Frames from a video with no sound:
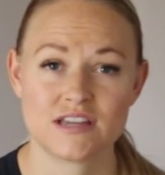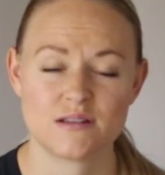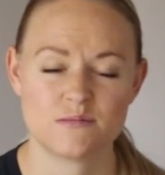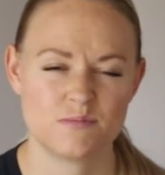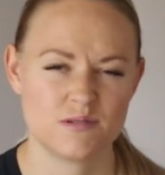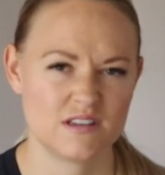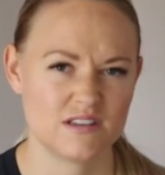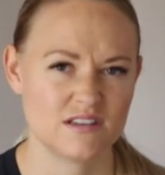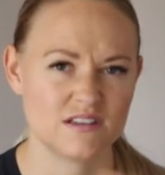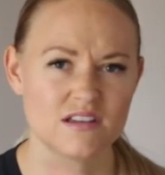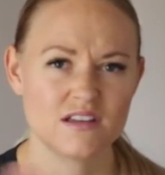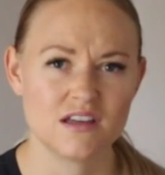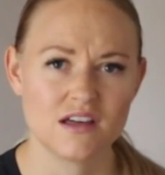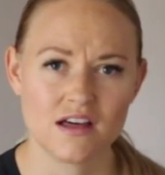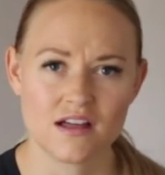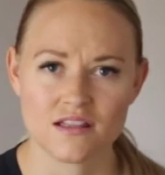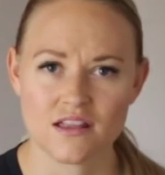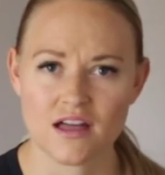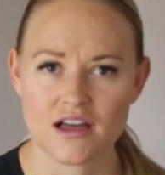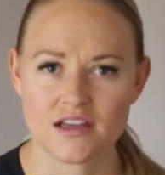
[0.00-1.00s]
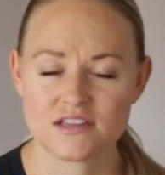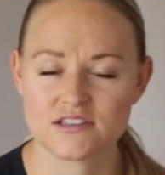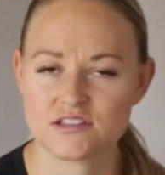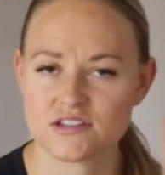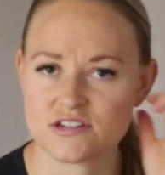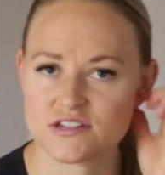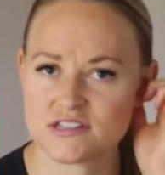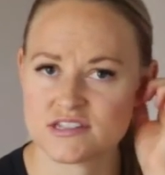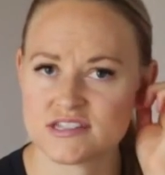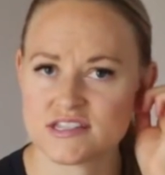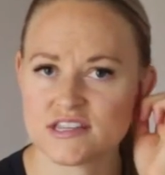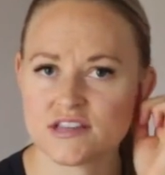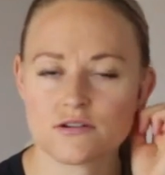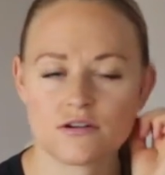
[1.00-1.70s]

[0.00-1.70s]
It'd be a lot easier to see,